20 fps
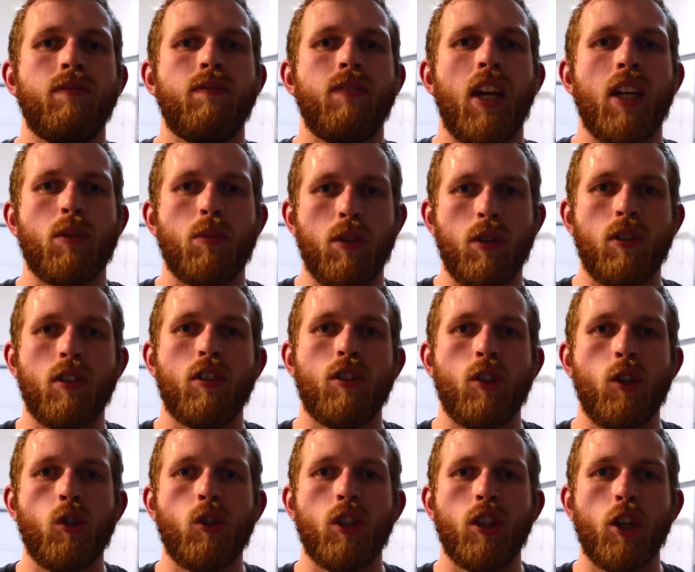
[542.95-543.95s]
that's what
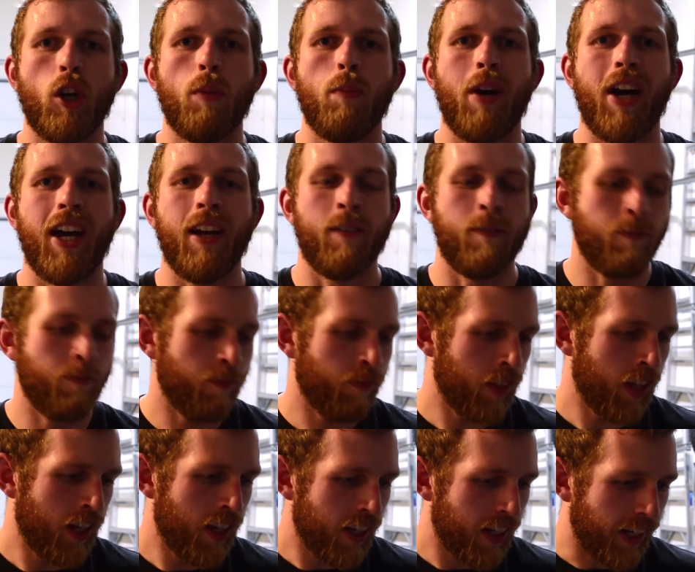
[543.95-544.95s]
you should go buy.
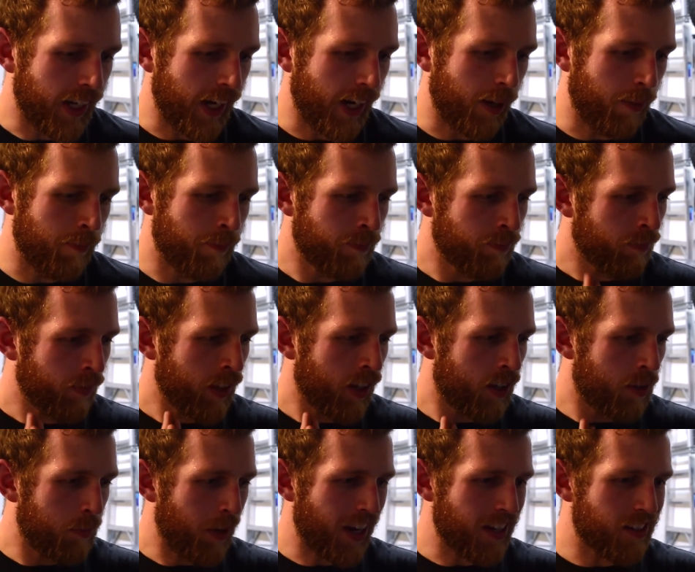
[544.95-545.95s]

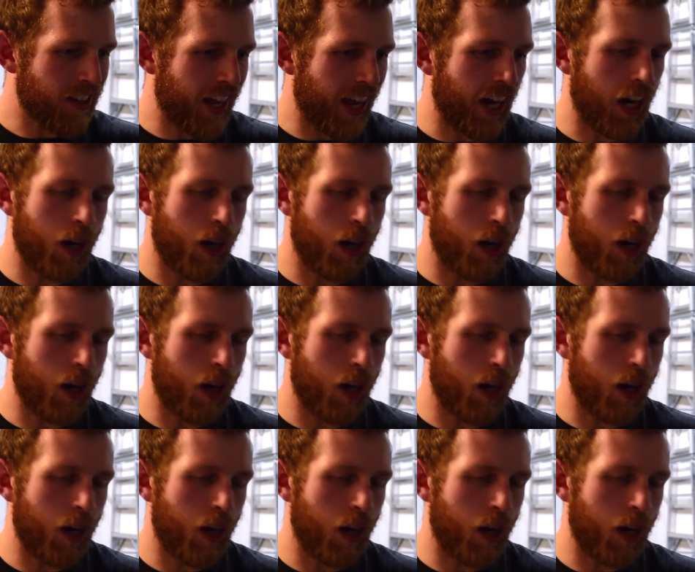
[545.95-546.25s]
Past that,